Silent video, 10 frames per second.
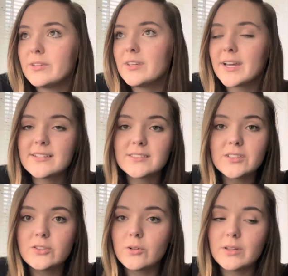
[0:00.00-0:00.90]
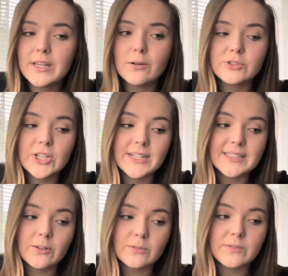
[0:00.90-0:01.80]
you guys totally go check
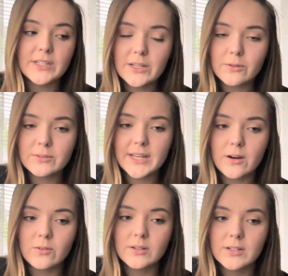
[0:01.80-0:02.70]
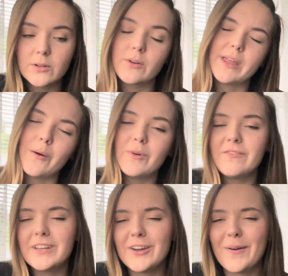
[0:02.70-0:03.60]
those videos out or that one
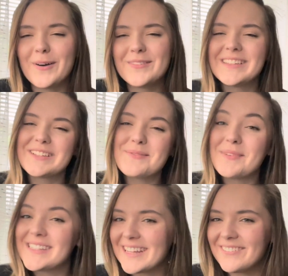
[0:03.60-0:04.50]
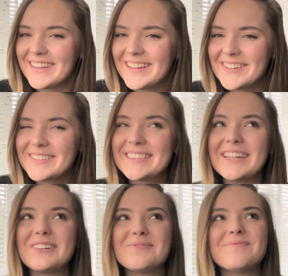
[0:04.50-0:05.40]
video out. This is gonna be my second video.
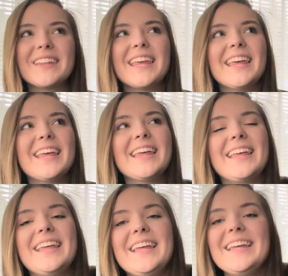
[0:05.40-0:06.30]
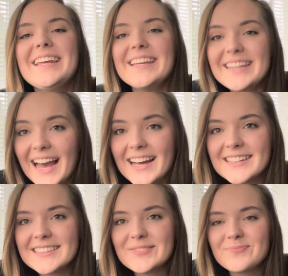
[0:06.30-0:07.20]
So yeah,
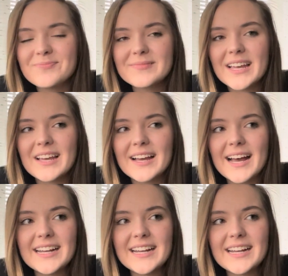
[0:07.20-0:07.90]
I